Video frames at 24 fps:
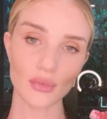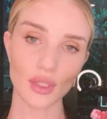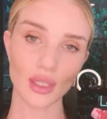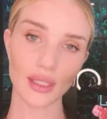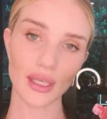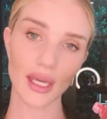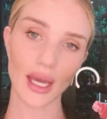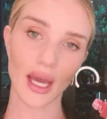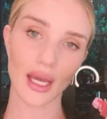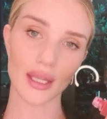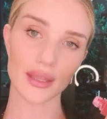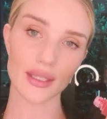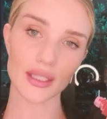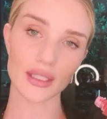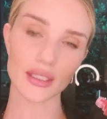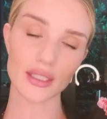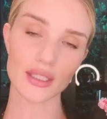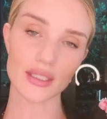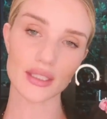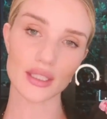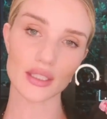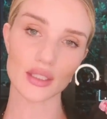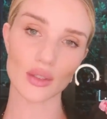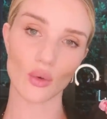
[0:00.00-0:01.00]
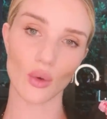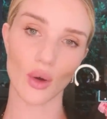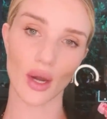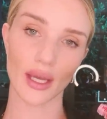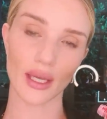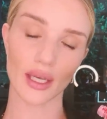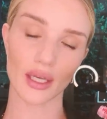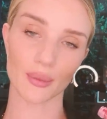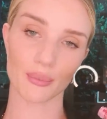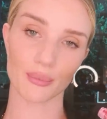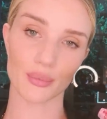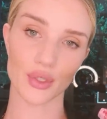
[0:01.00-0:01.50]
Yeah, I think this is
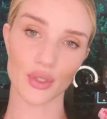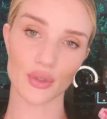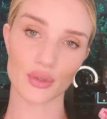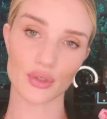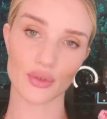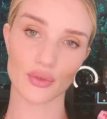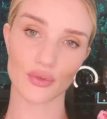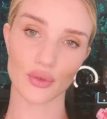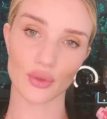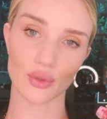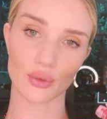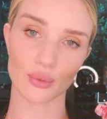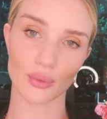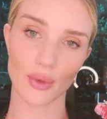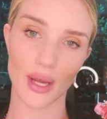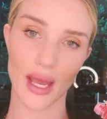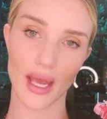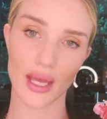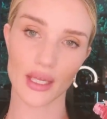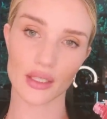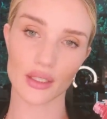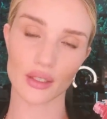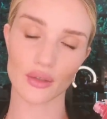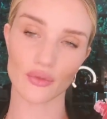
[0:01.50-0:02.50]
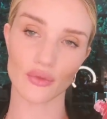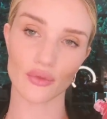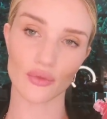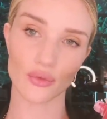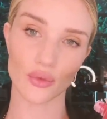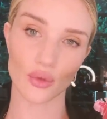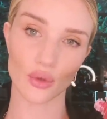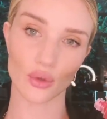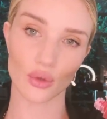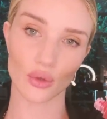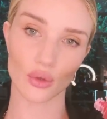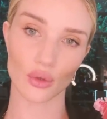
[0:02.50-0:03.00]
quite a beautiful red
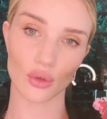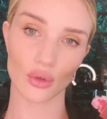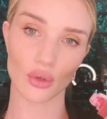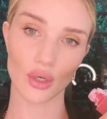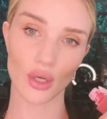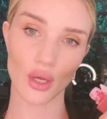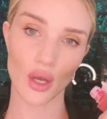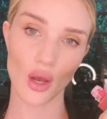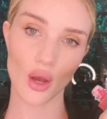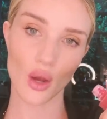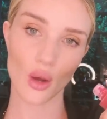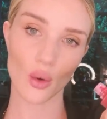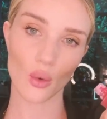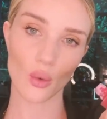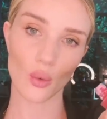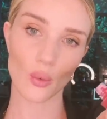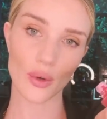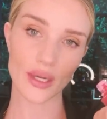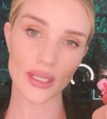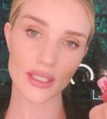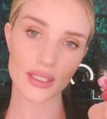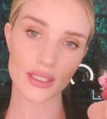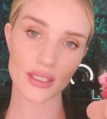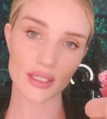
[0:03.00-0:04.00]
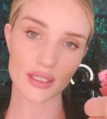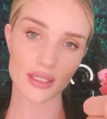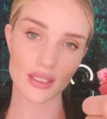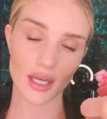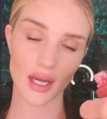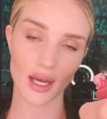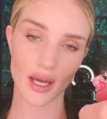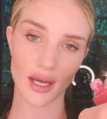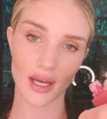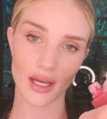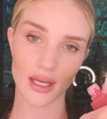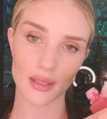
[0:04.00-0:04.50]
for winter
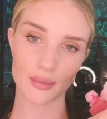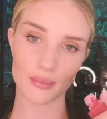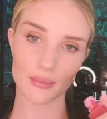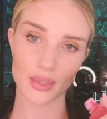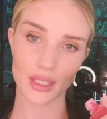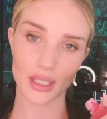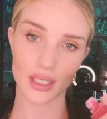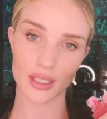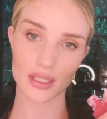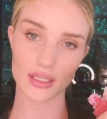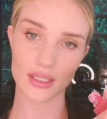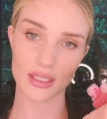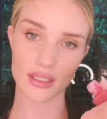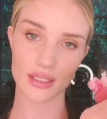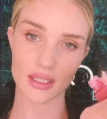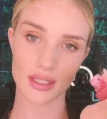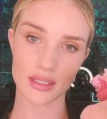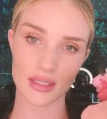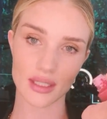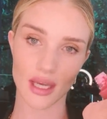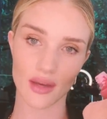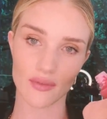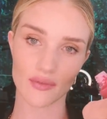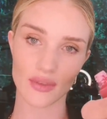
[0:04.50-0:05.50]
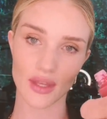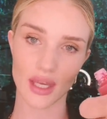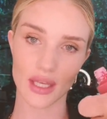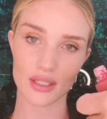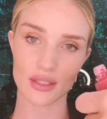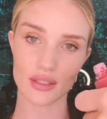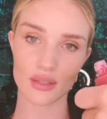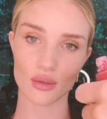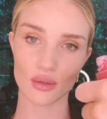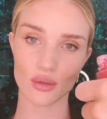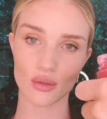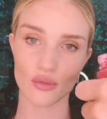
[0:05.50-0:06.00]
time because it does have
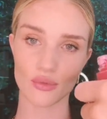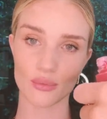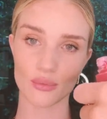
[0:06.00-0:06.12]
that sort